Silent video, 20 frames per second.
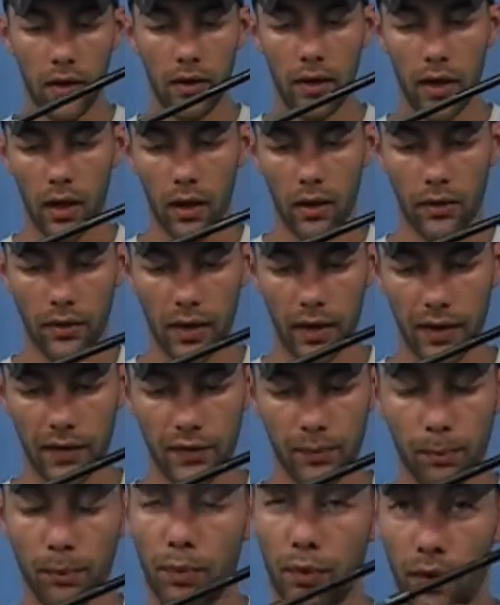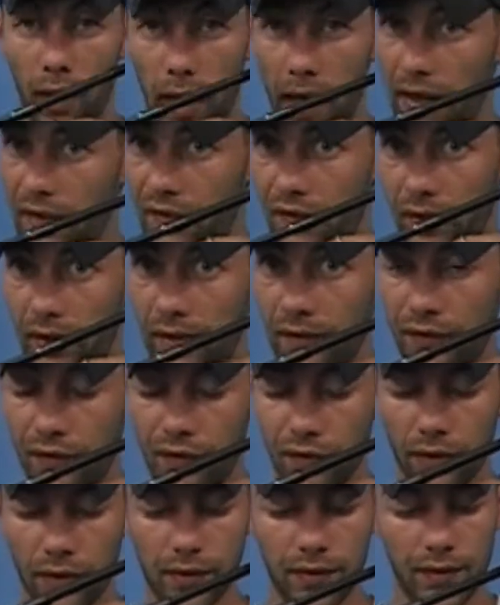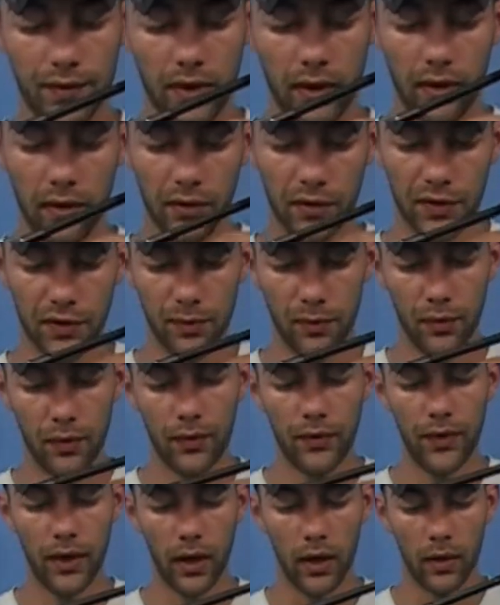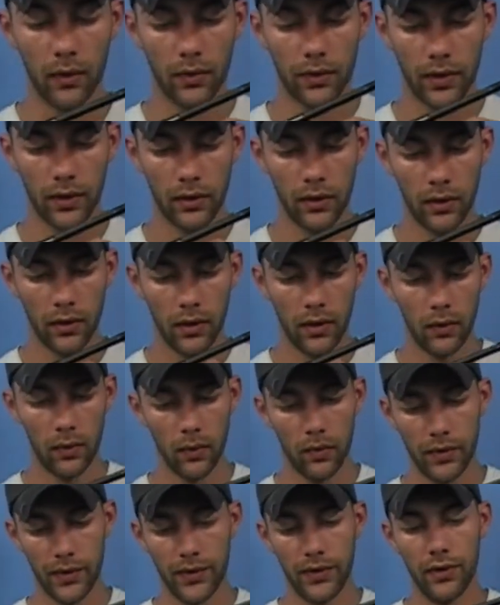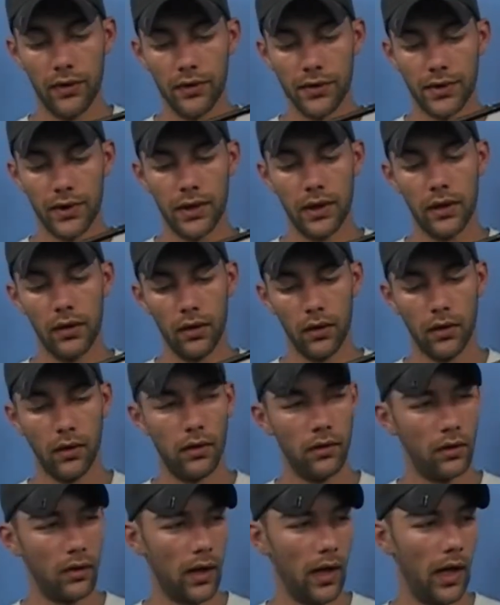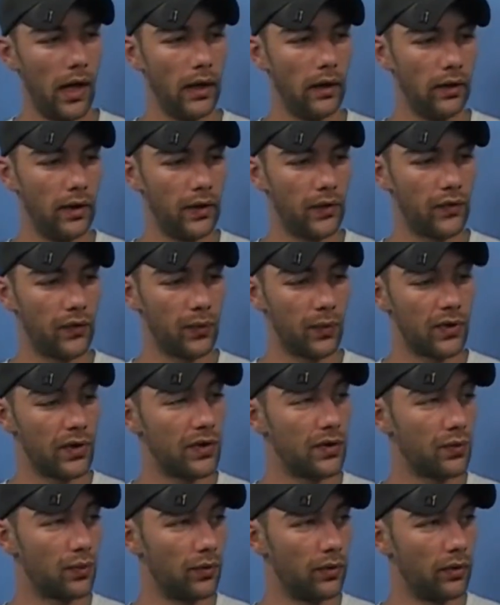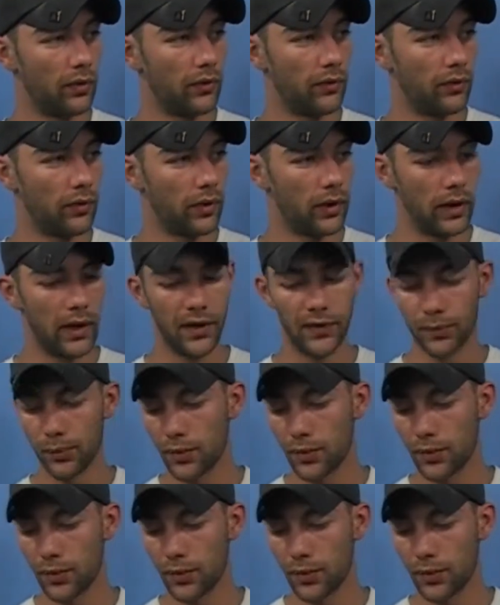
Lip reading: They are nice brass inserts and they're smoothed out with your steel eyelets, which is really, really nice.